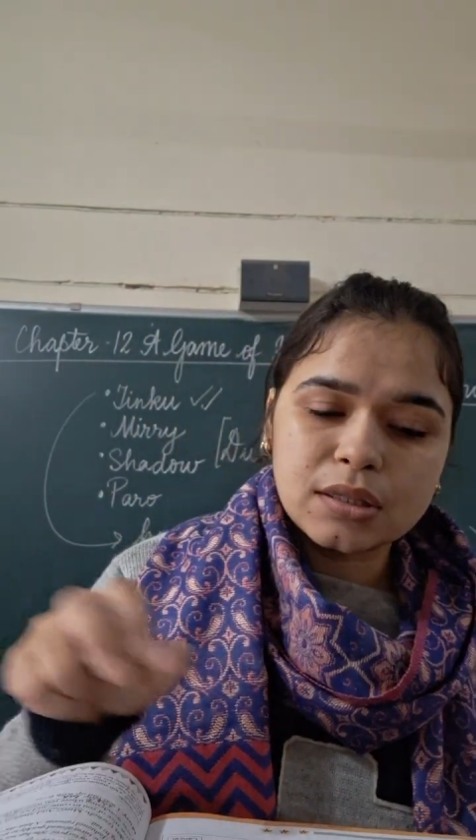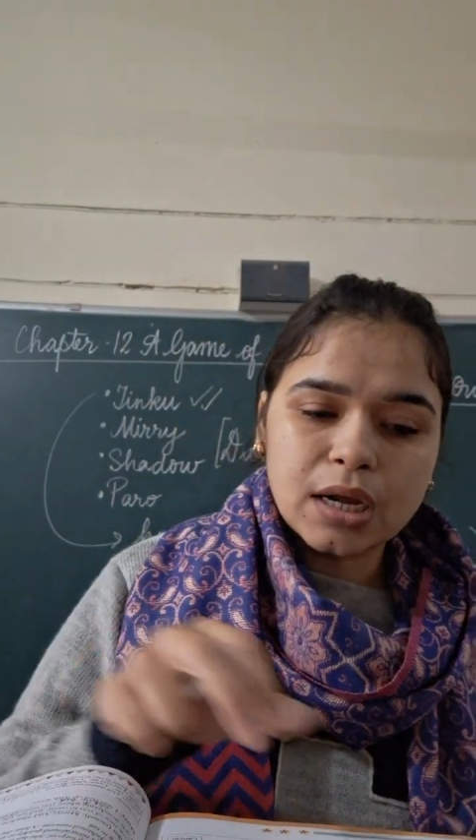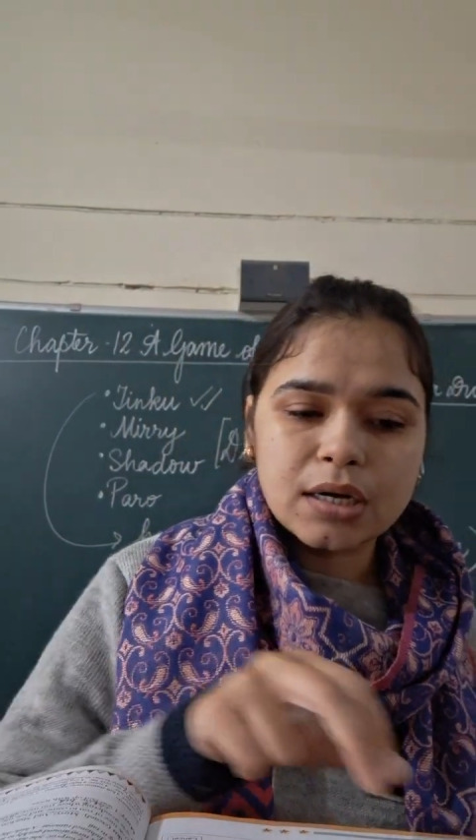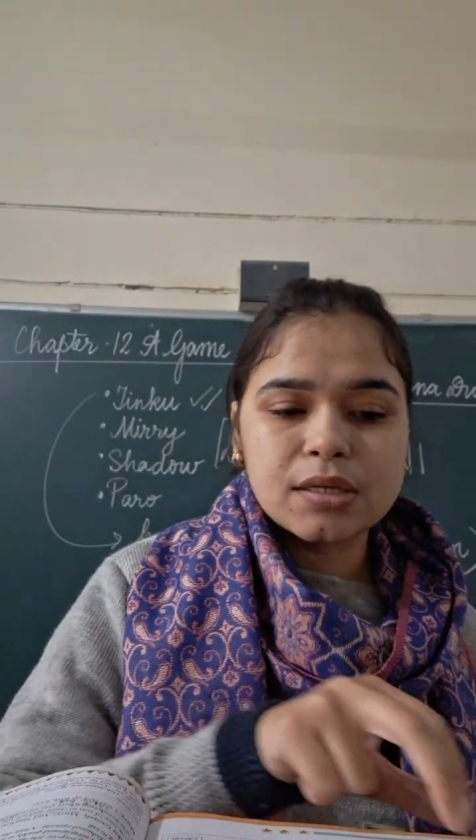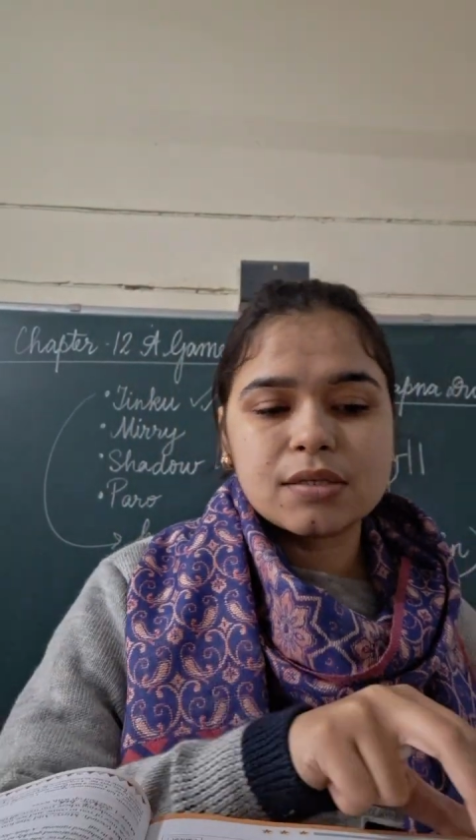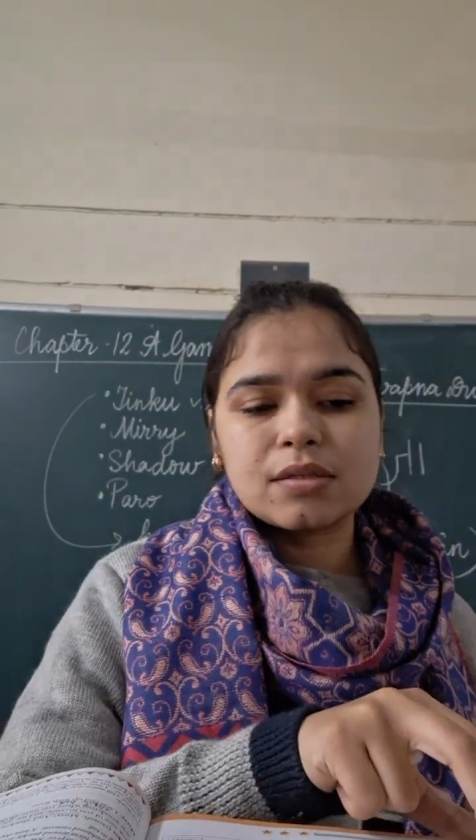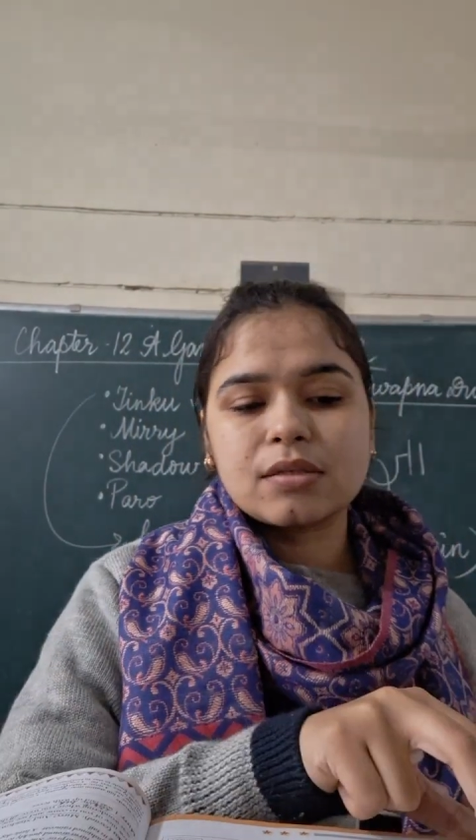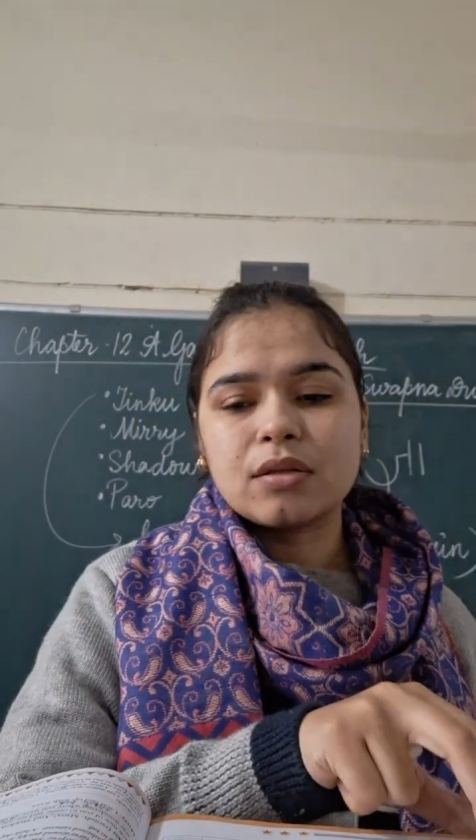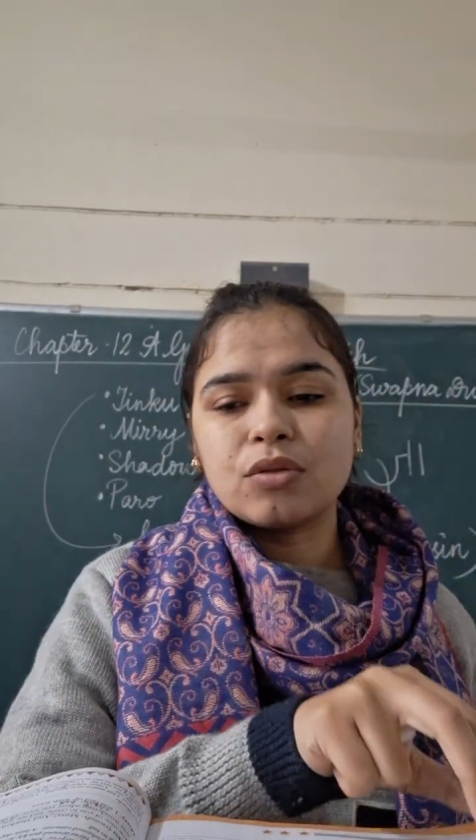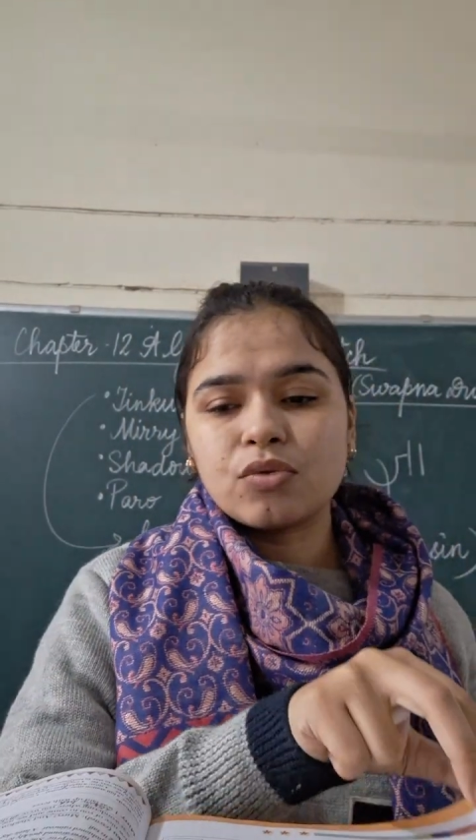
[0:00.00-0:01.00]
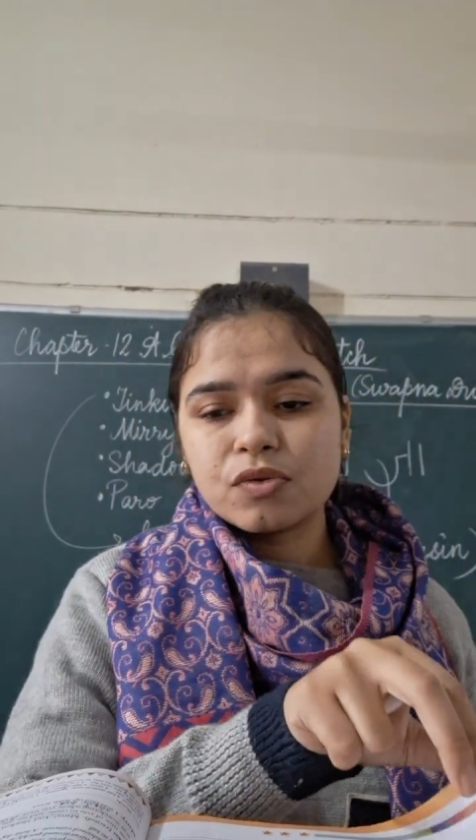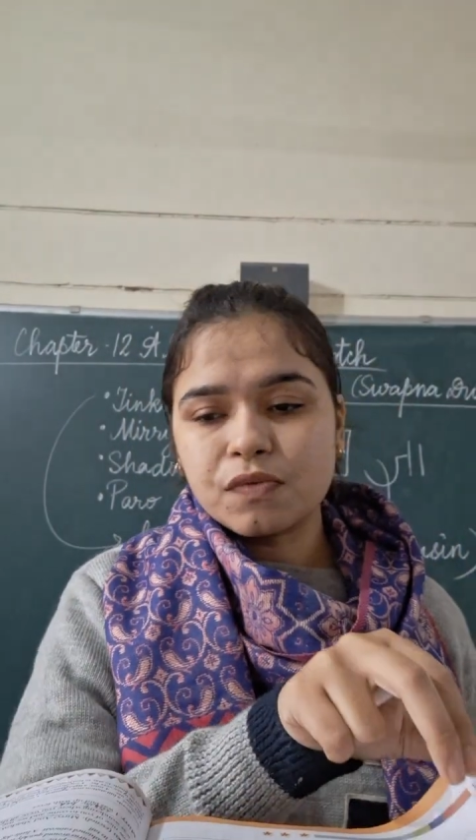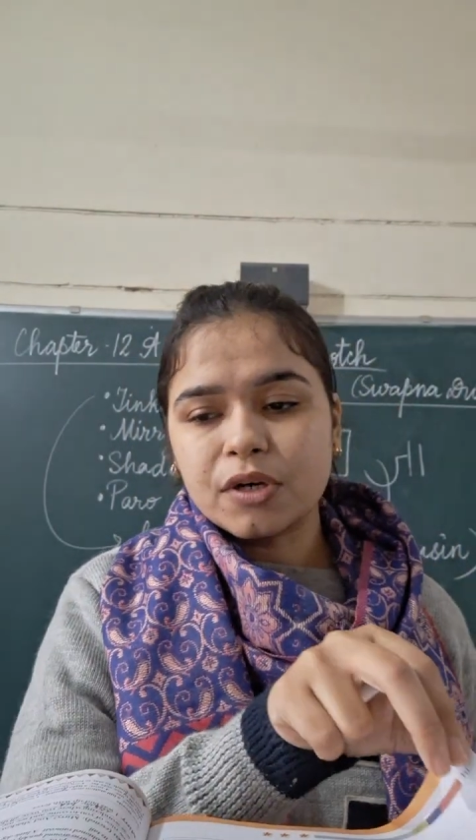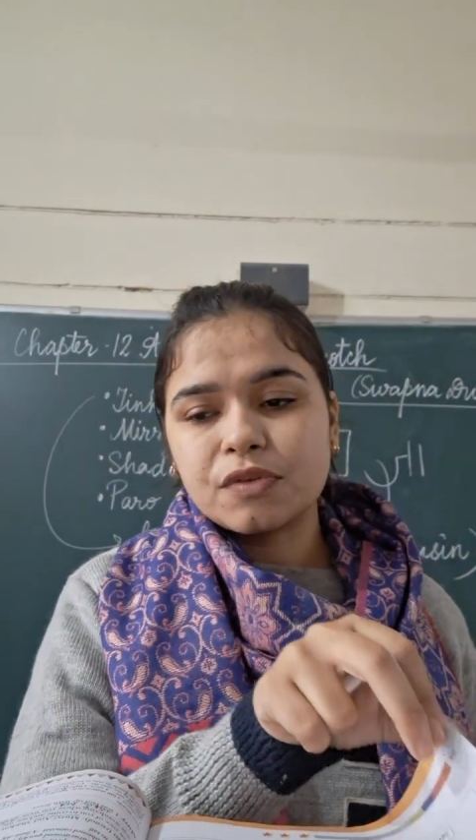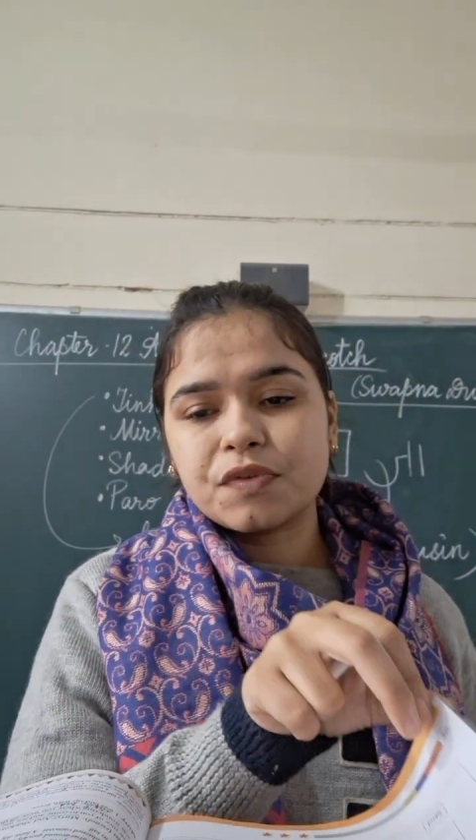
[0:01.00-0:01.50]
that is those
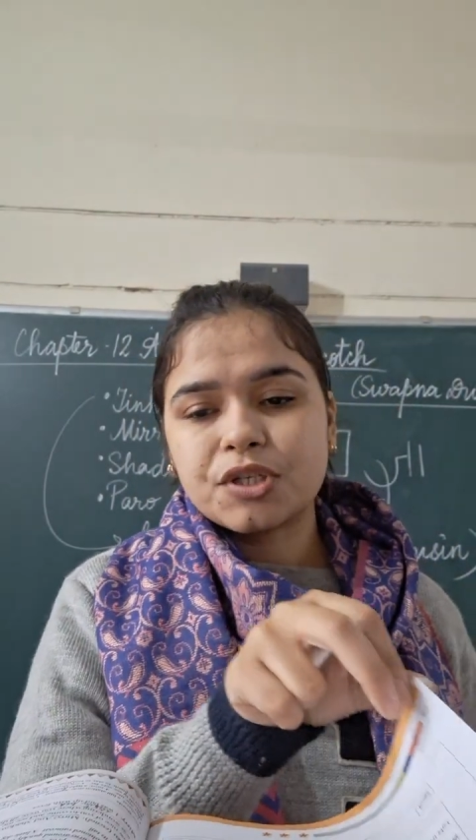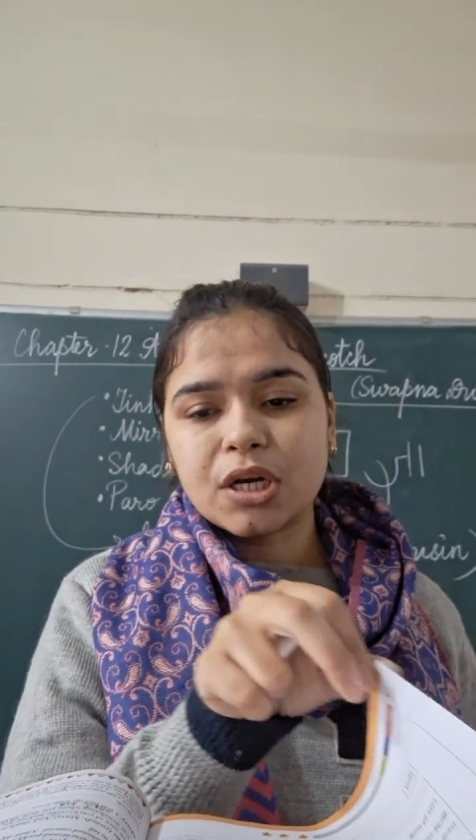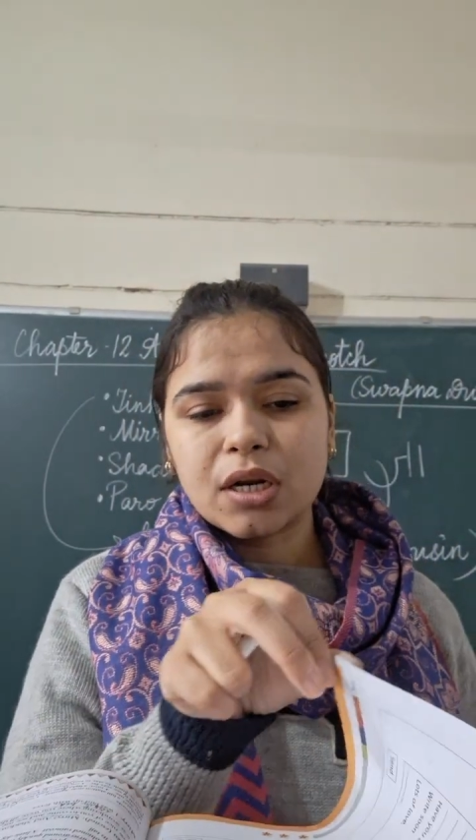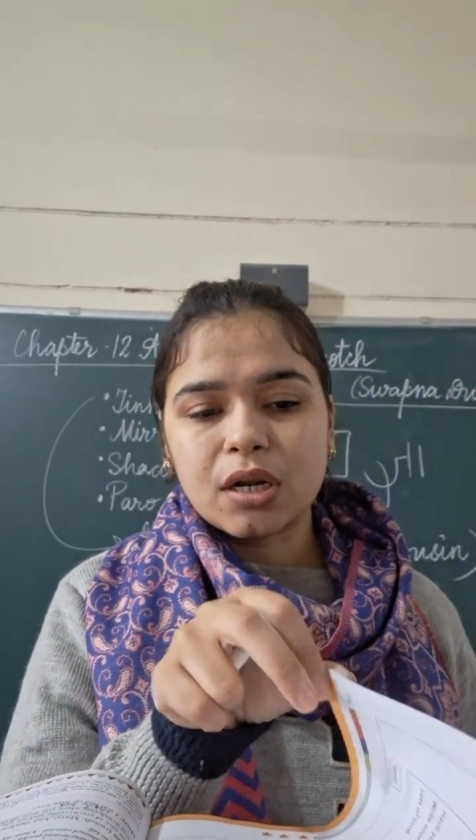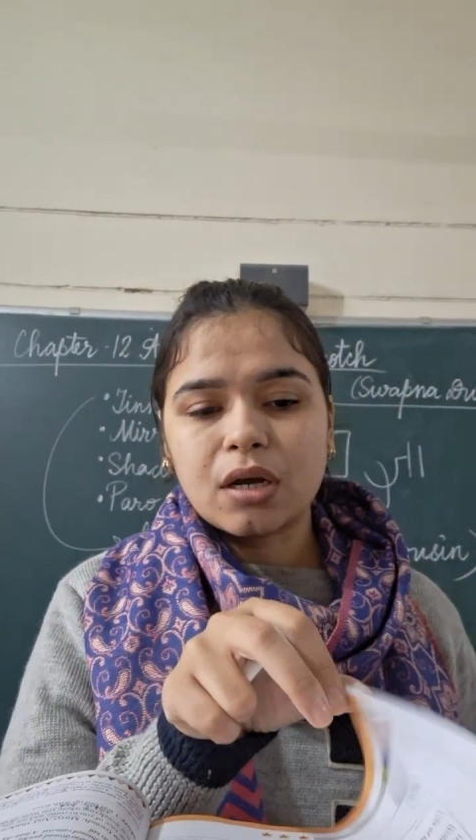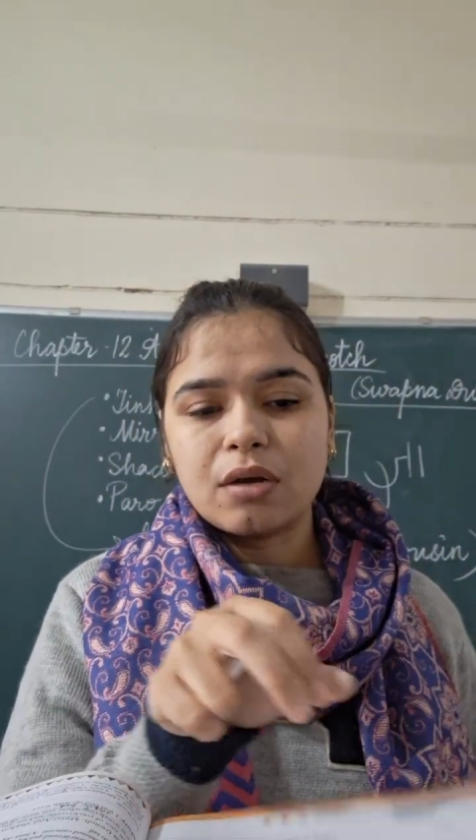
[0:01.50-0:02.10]
words which come